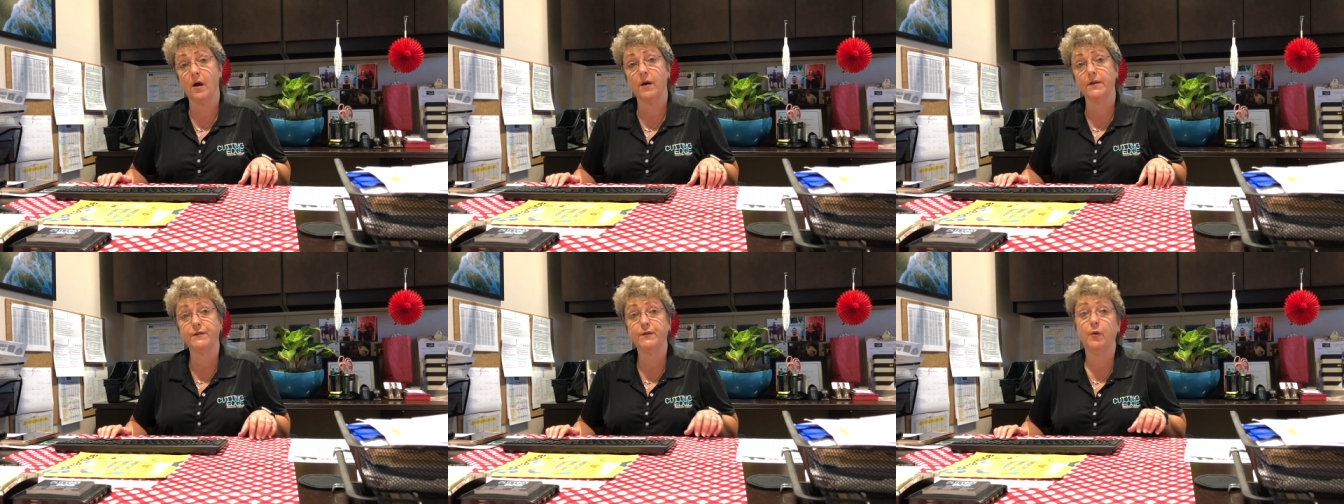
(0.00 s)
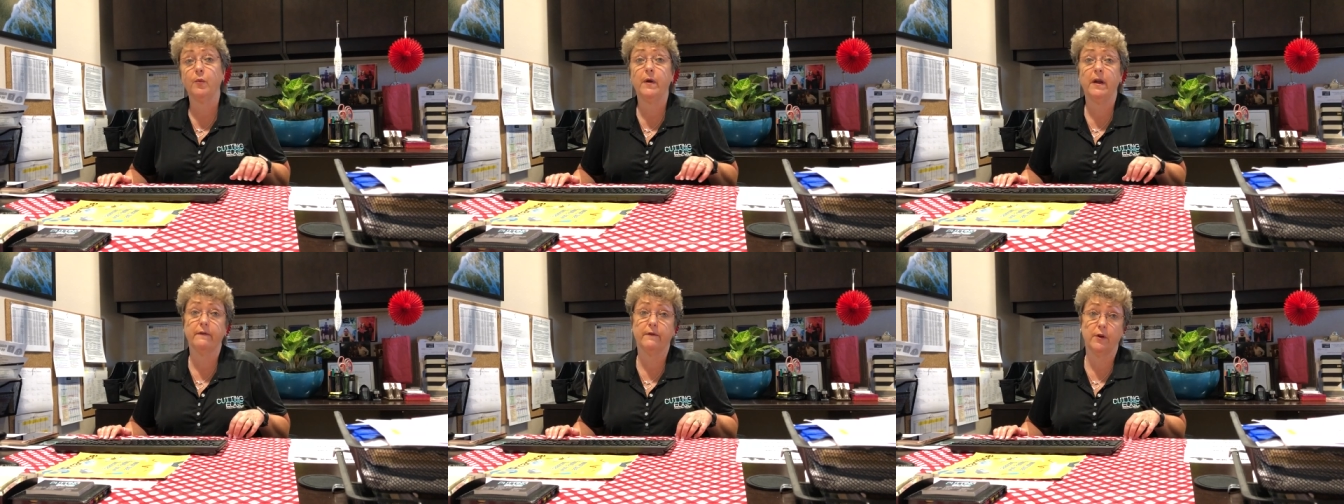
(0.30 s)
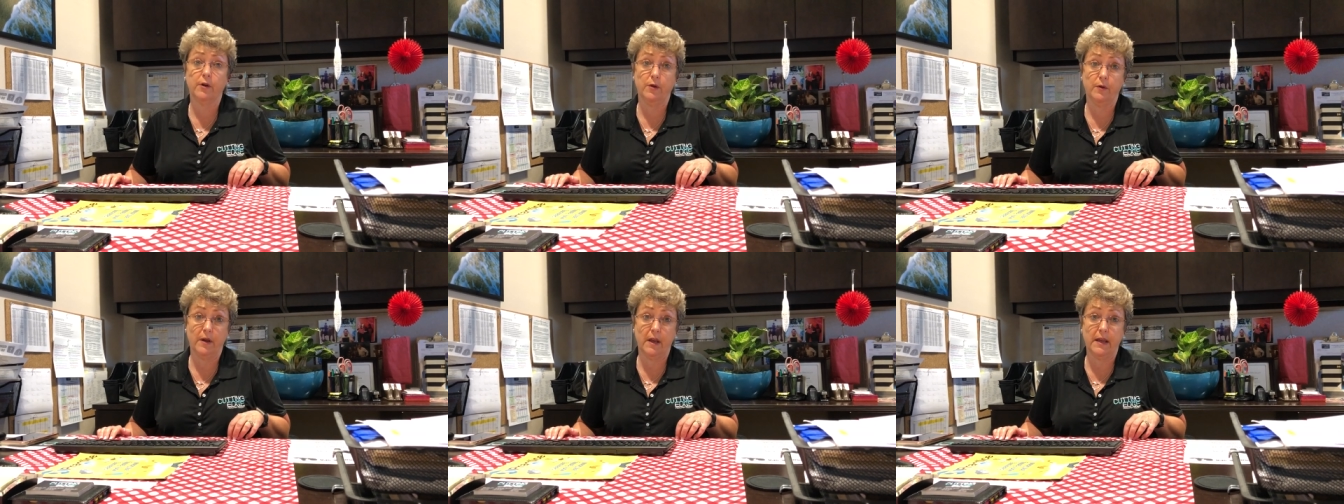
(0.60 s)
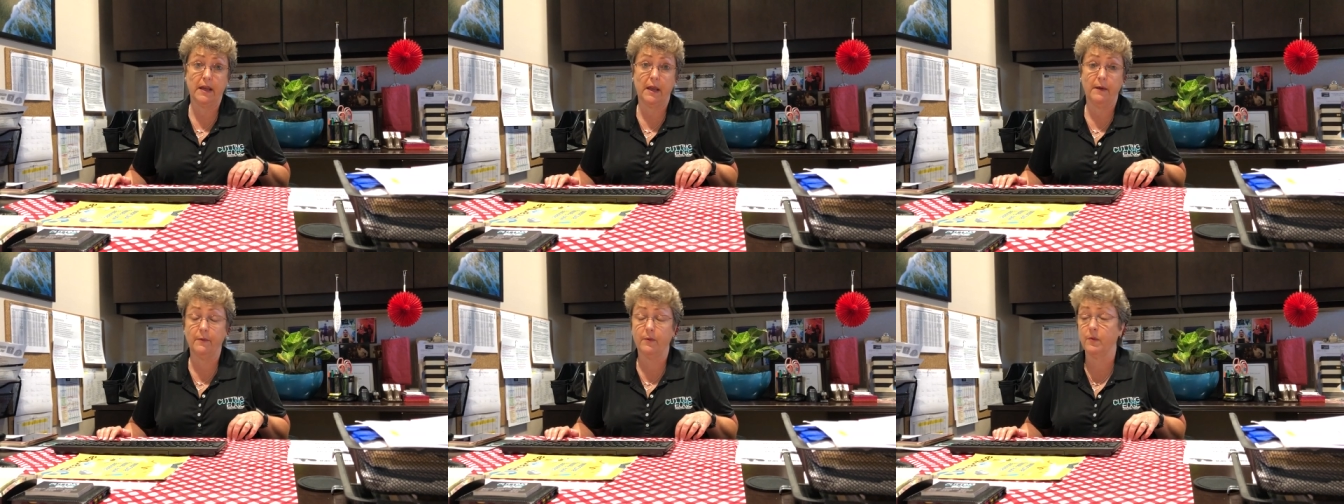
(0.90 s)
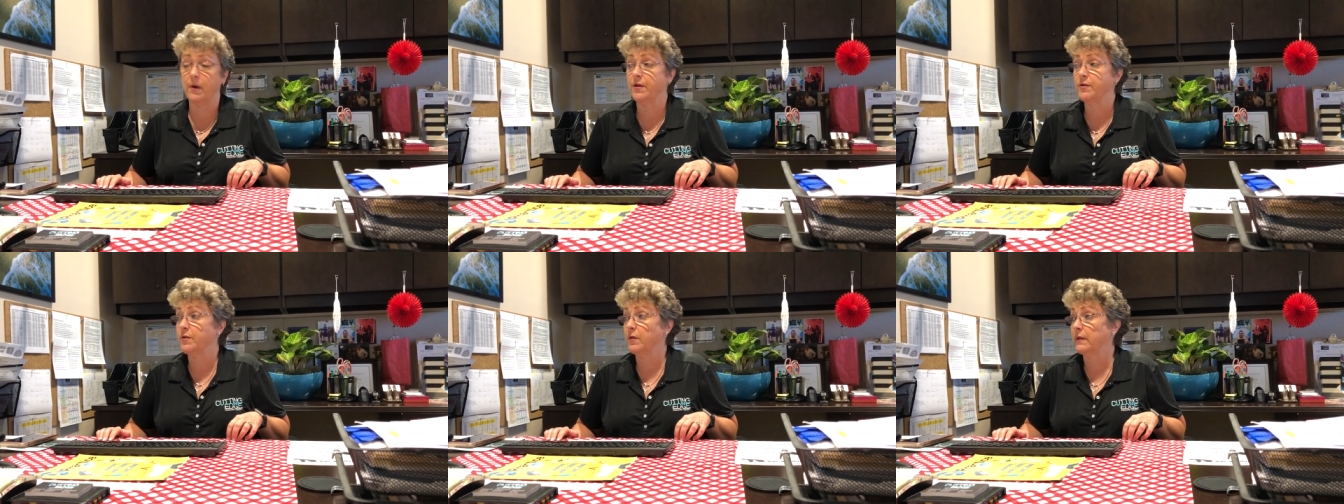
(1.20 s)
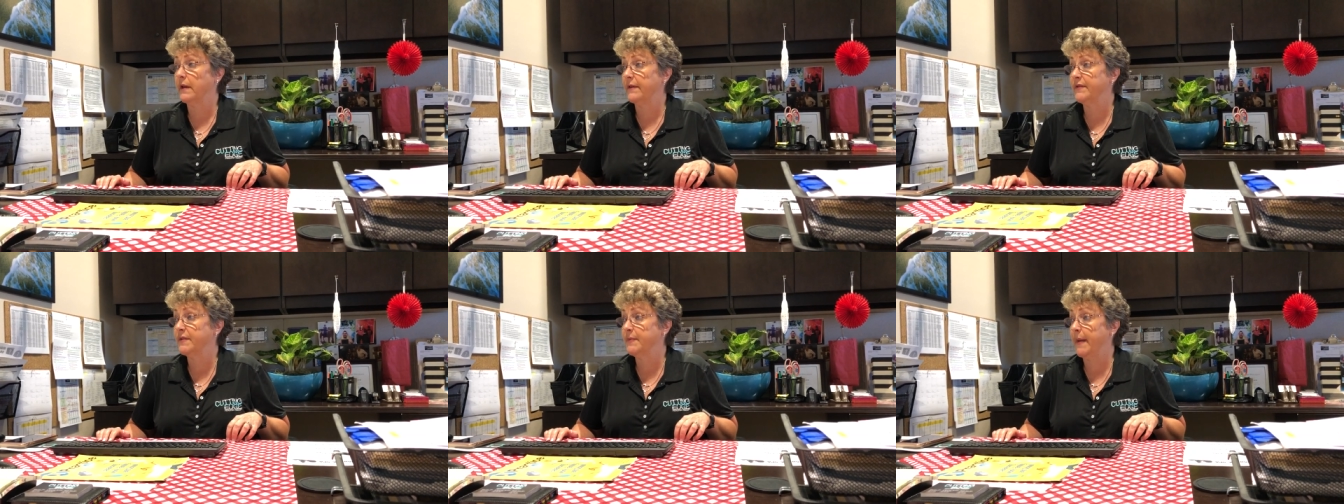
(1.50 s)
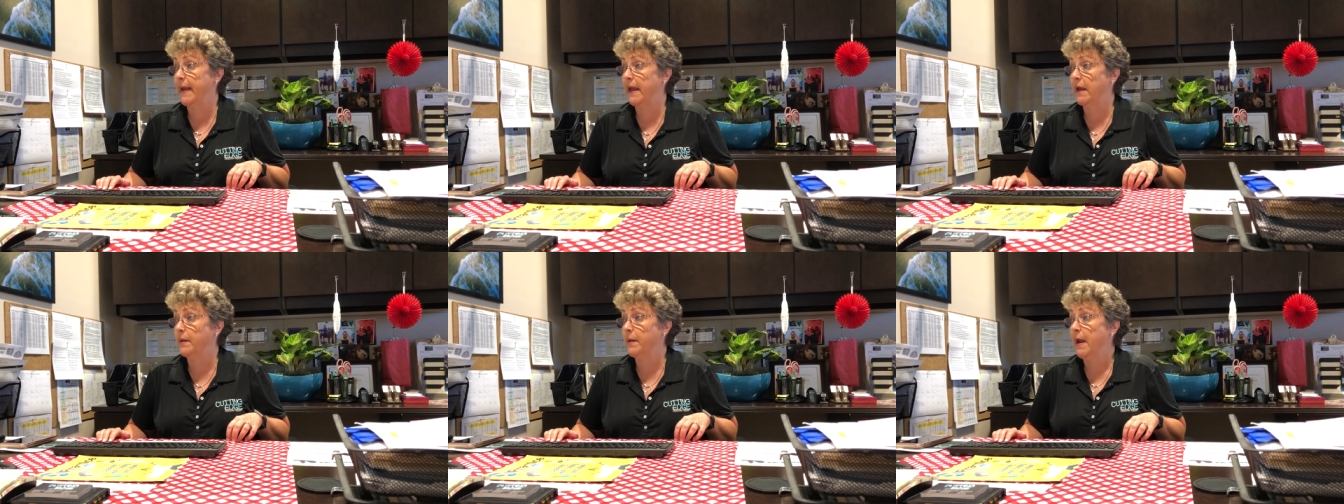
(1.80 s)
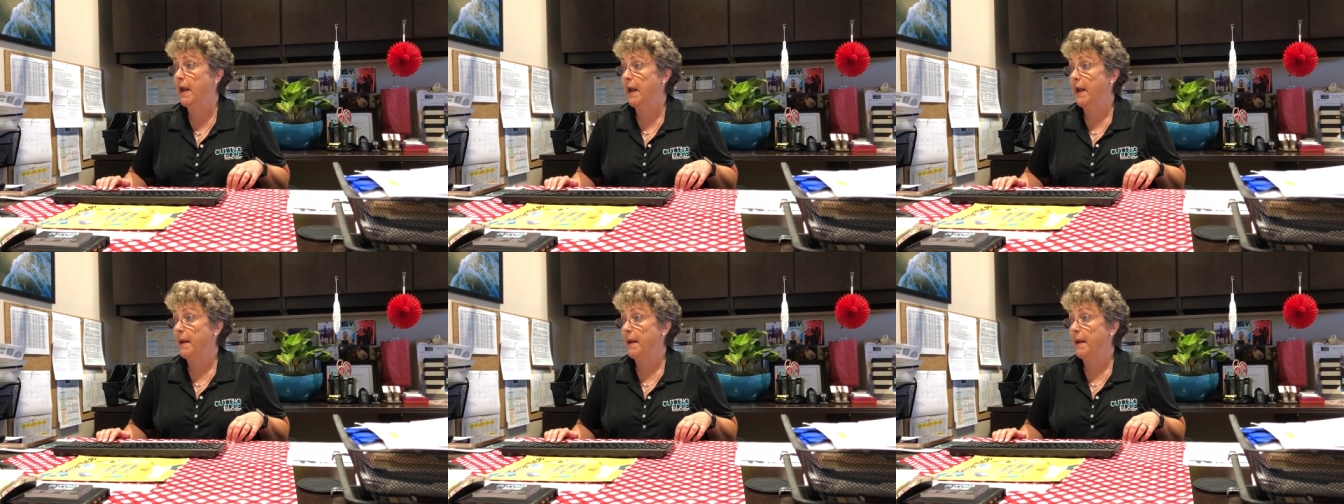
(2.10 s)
also a waiver you can keep throughout your lifespan